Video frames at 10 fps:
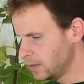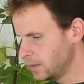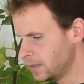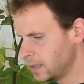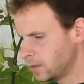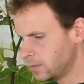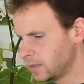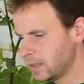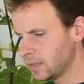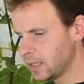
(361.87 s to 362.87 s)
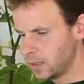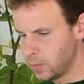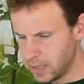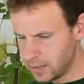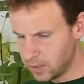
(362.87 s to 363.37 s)
then you first cut
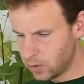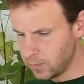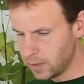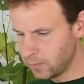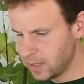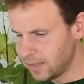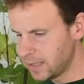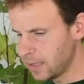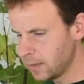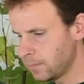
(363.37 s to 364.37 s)
away the dormant buds here.